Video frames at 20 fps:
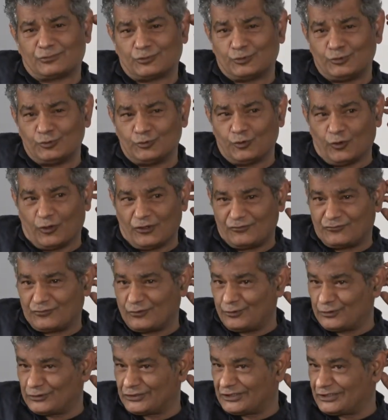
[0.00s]
2 golf
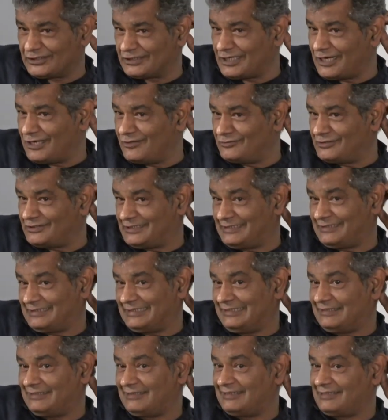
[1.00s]
courses now
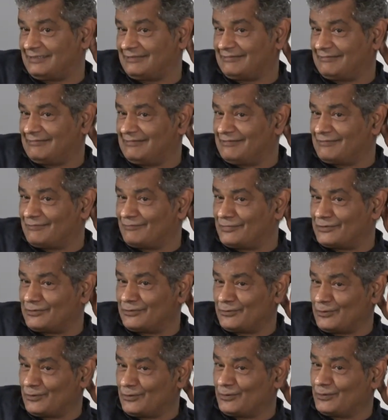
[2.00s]
in the area, but
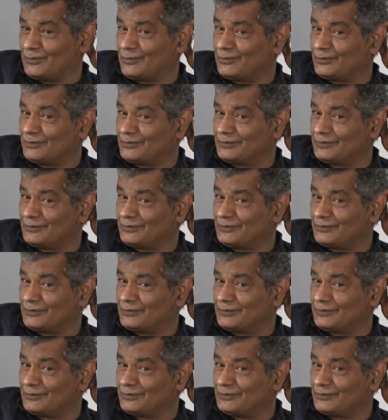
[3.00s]
no